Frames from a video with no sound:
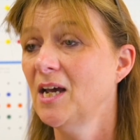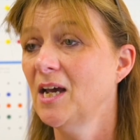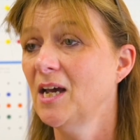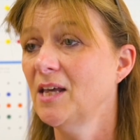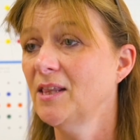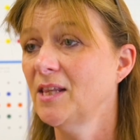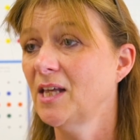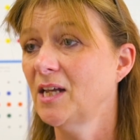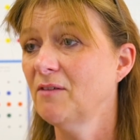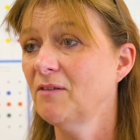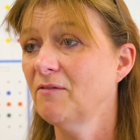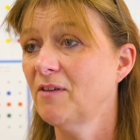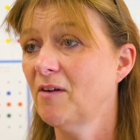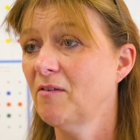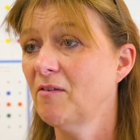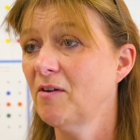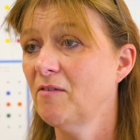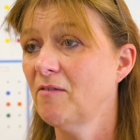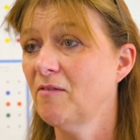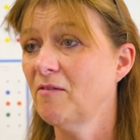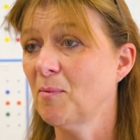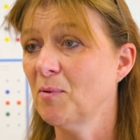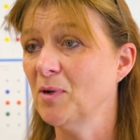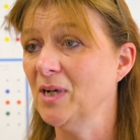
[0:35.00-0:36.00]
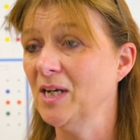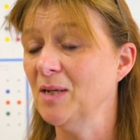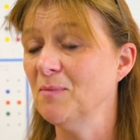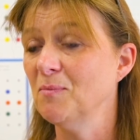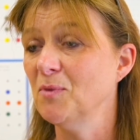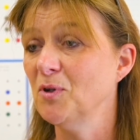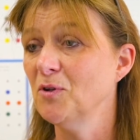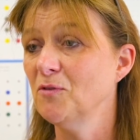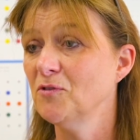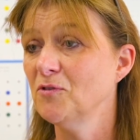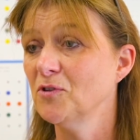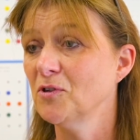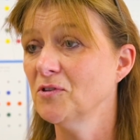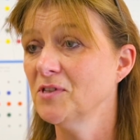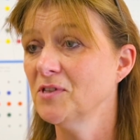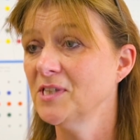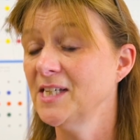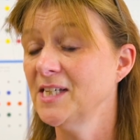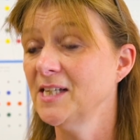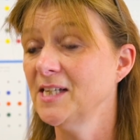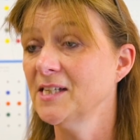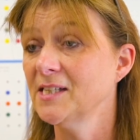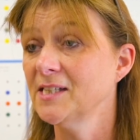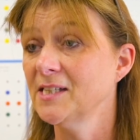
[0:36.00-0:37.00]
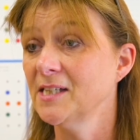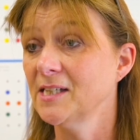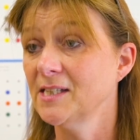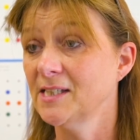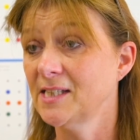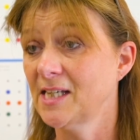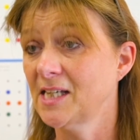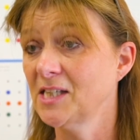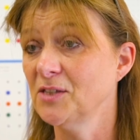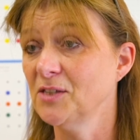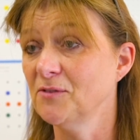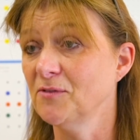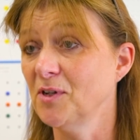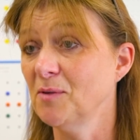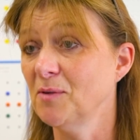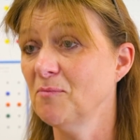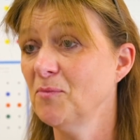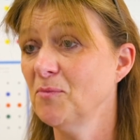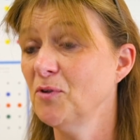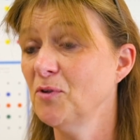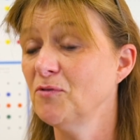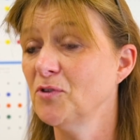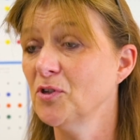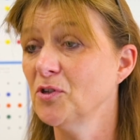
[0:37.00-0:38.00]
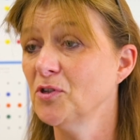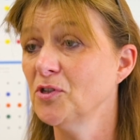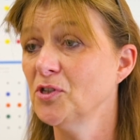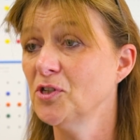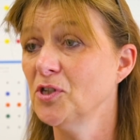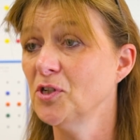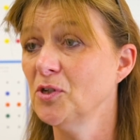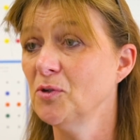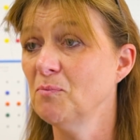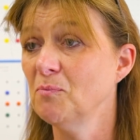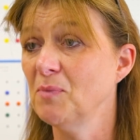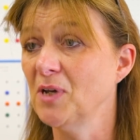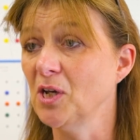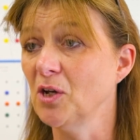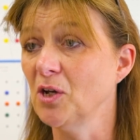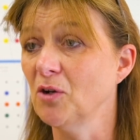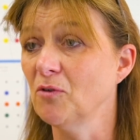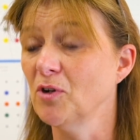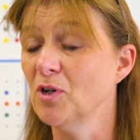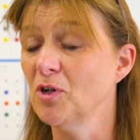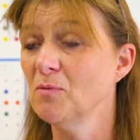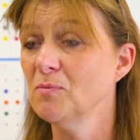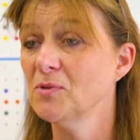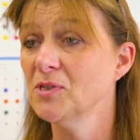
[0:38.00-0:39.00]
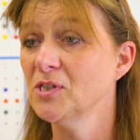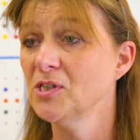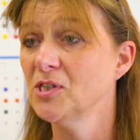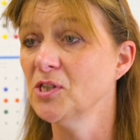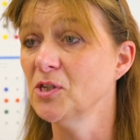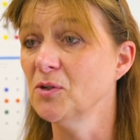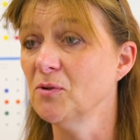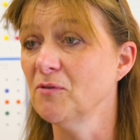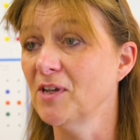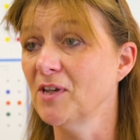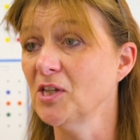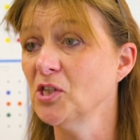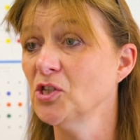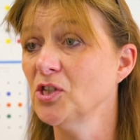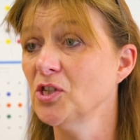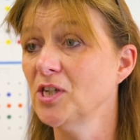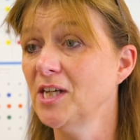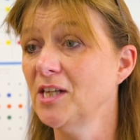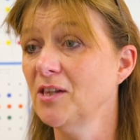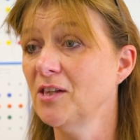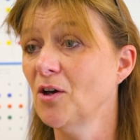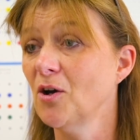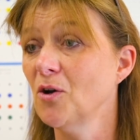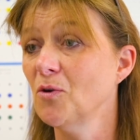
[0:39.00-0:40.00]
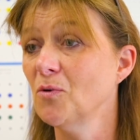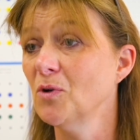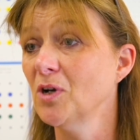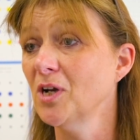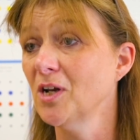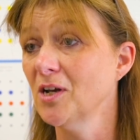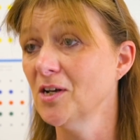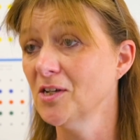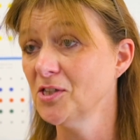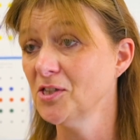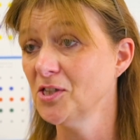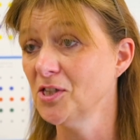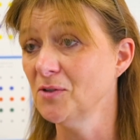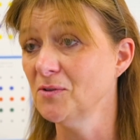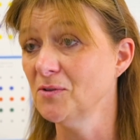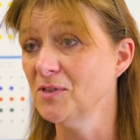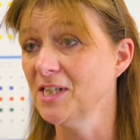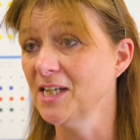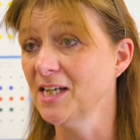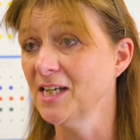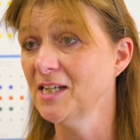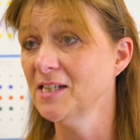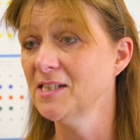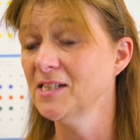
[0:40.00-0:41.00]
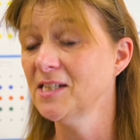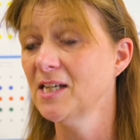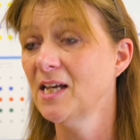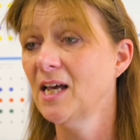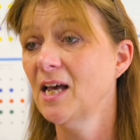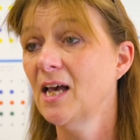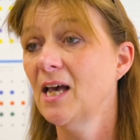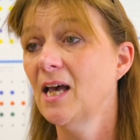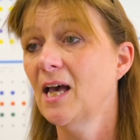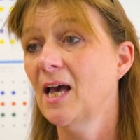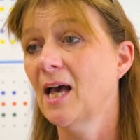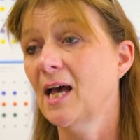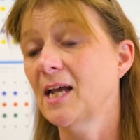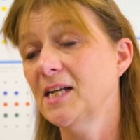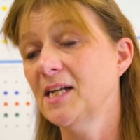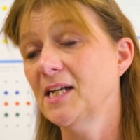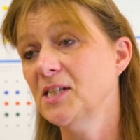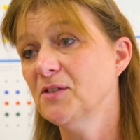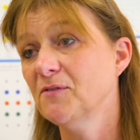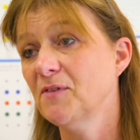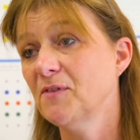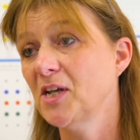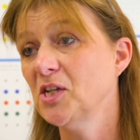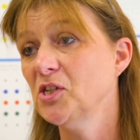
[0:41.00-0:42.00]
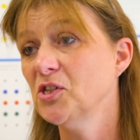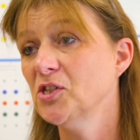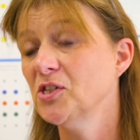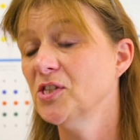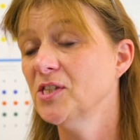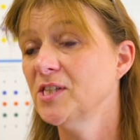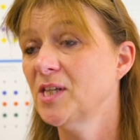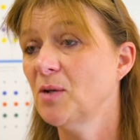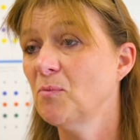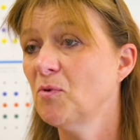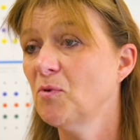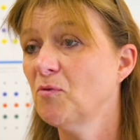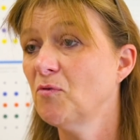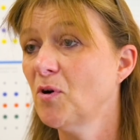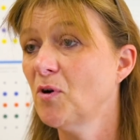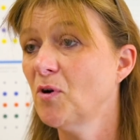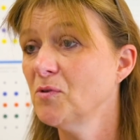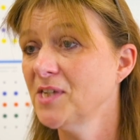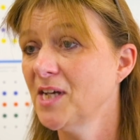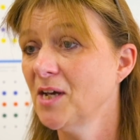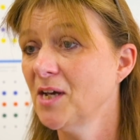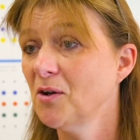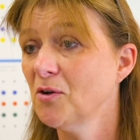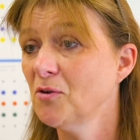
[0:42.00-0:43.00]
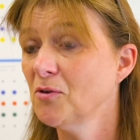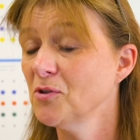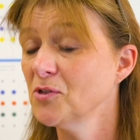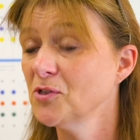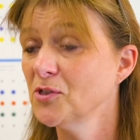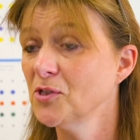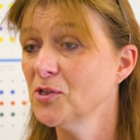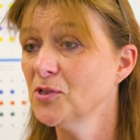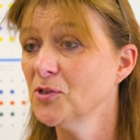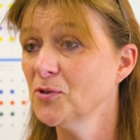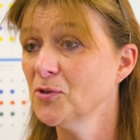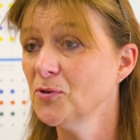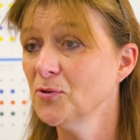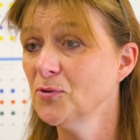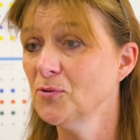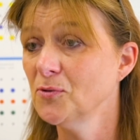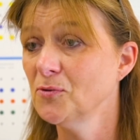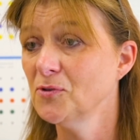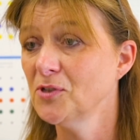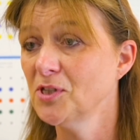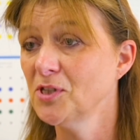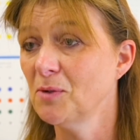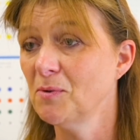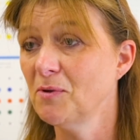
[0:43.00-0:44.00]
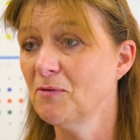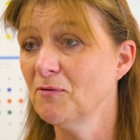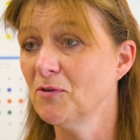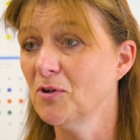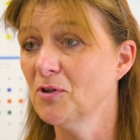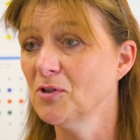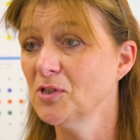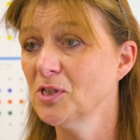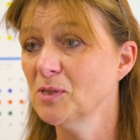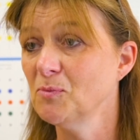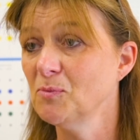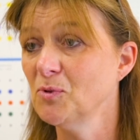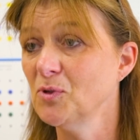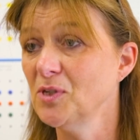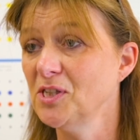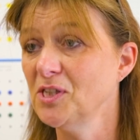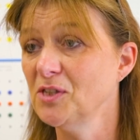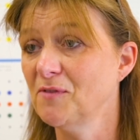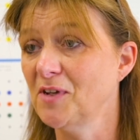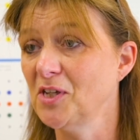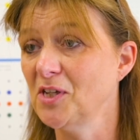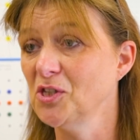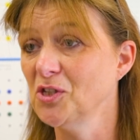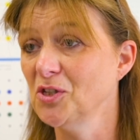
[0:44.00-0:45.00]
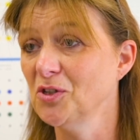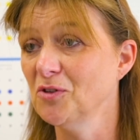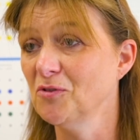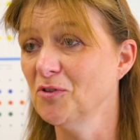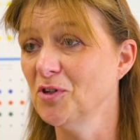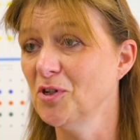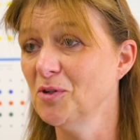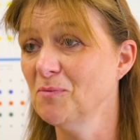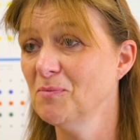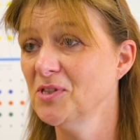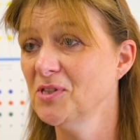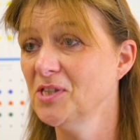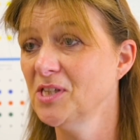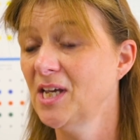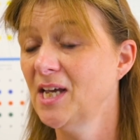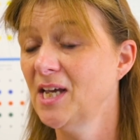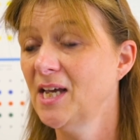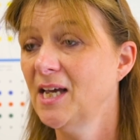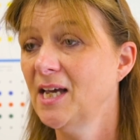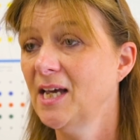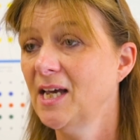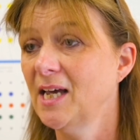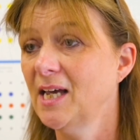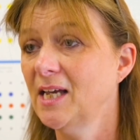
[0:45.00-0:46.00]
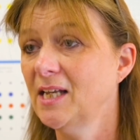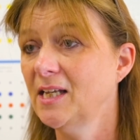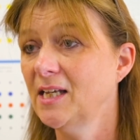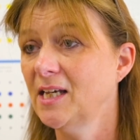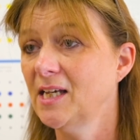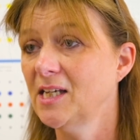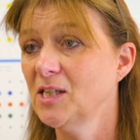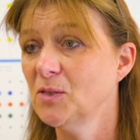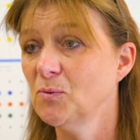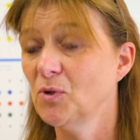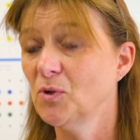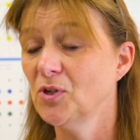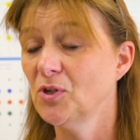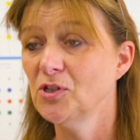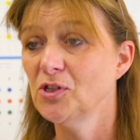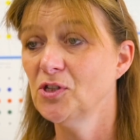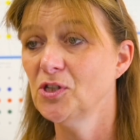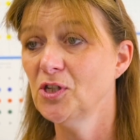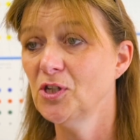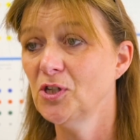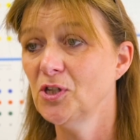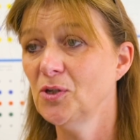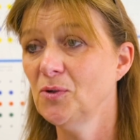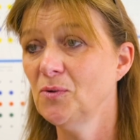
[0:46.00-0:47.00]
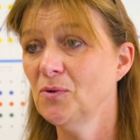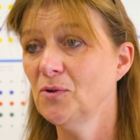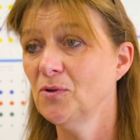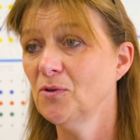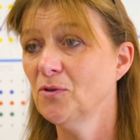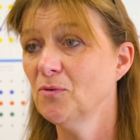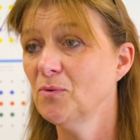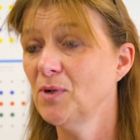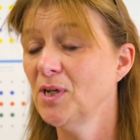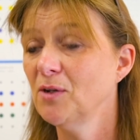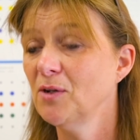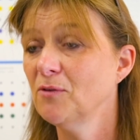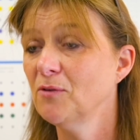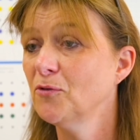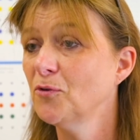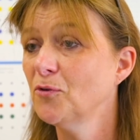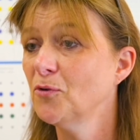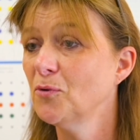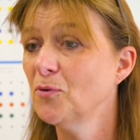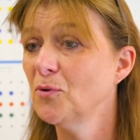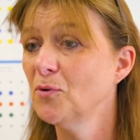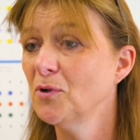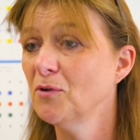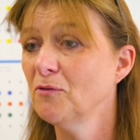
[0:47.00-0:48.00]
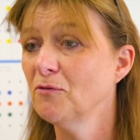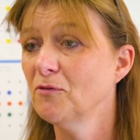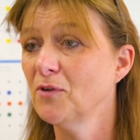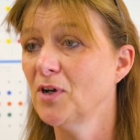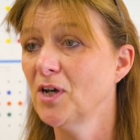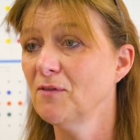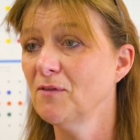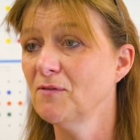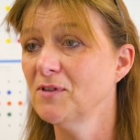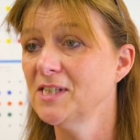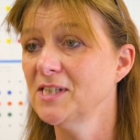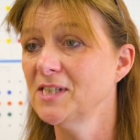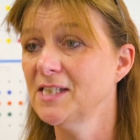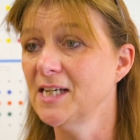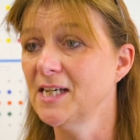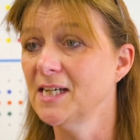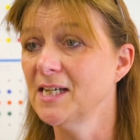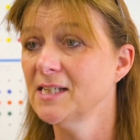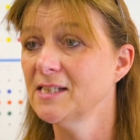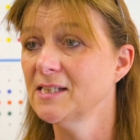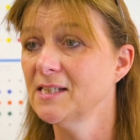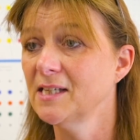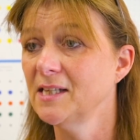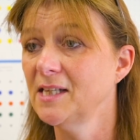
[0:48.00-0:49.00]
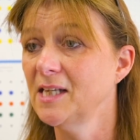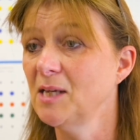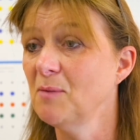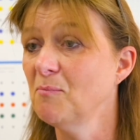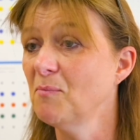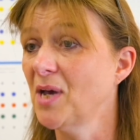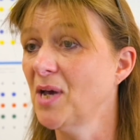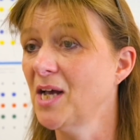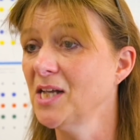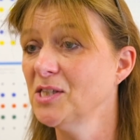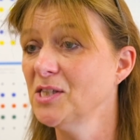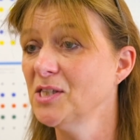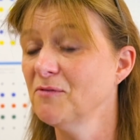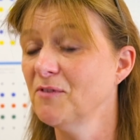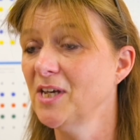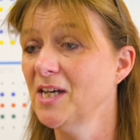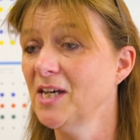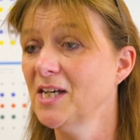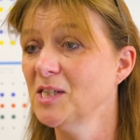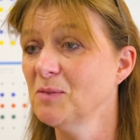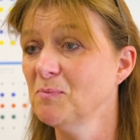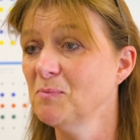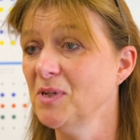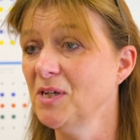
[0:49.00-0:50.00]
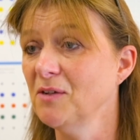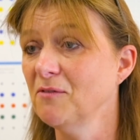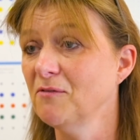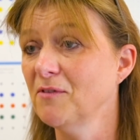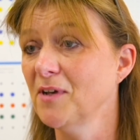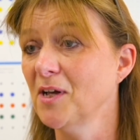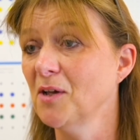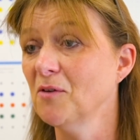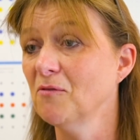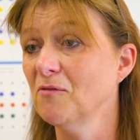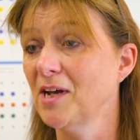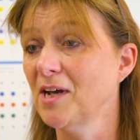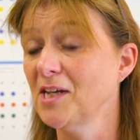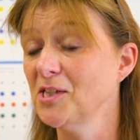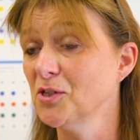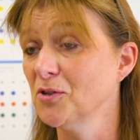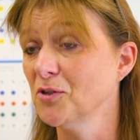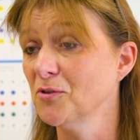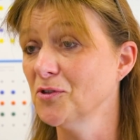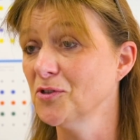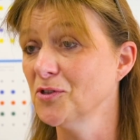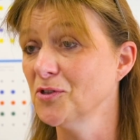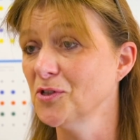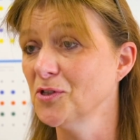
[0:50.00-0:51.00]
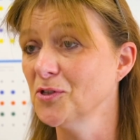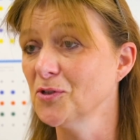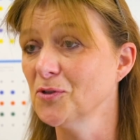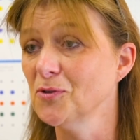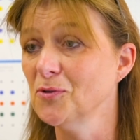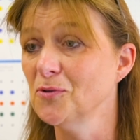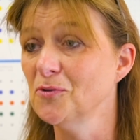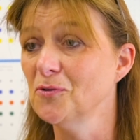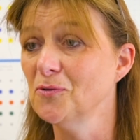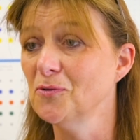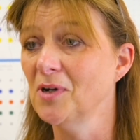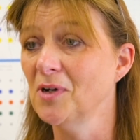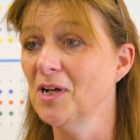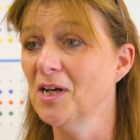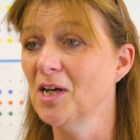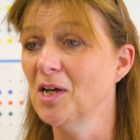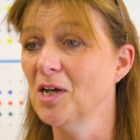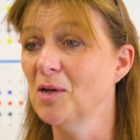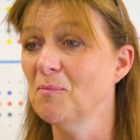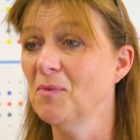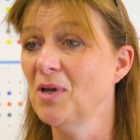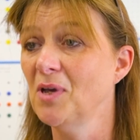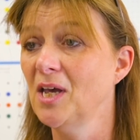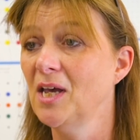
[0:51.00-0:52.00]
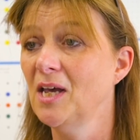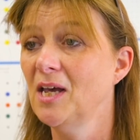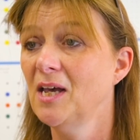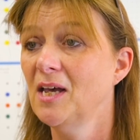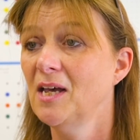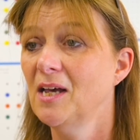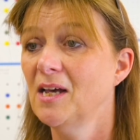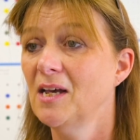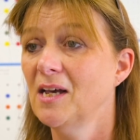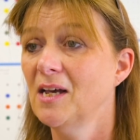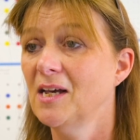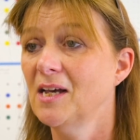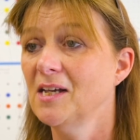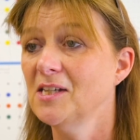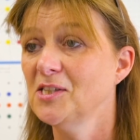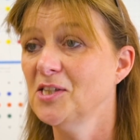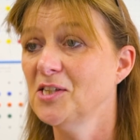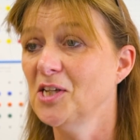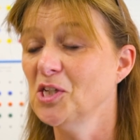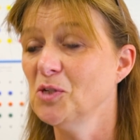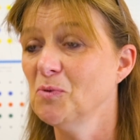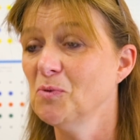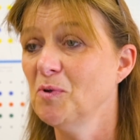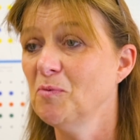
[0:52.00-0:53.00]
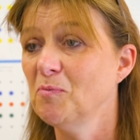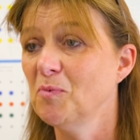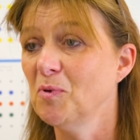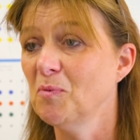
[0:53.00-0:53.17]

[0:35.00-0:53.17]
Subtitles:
and then very rapidly moved on, seeing the success of it, moved on to bigger groups, to eventually the whole class using it, and interventions then were rolled out across the school. So we've got small intervention groups in years 1 and 2, 3 and 4 and 5 and 6, and the impact of it has been felt right across the school. As such, we've